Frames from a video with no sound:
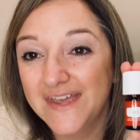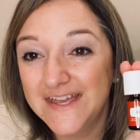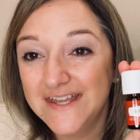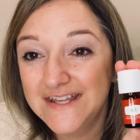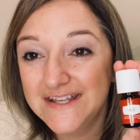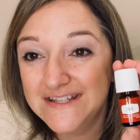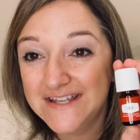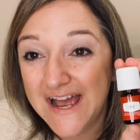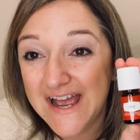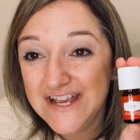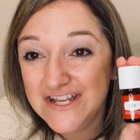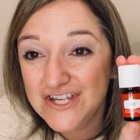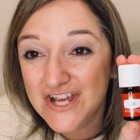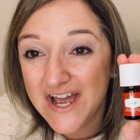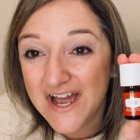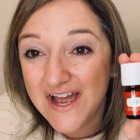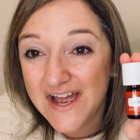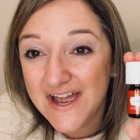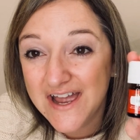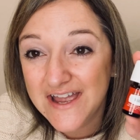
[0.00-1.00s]

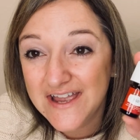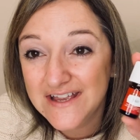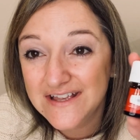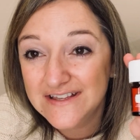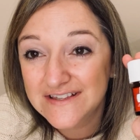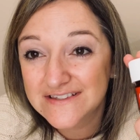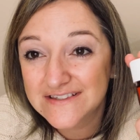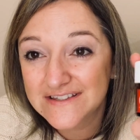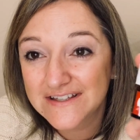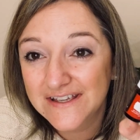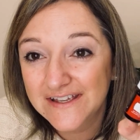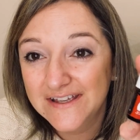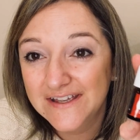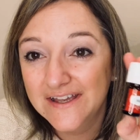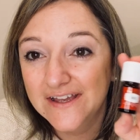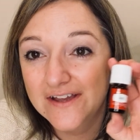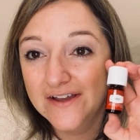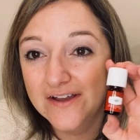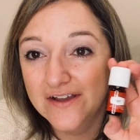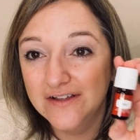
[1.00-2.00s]
Digize.
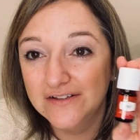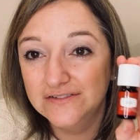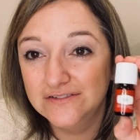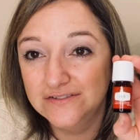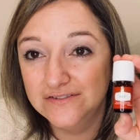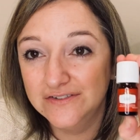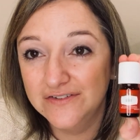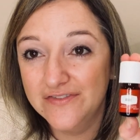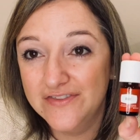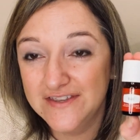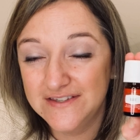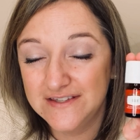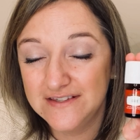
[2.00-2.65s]
This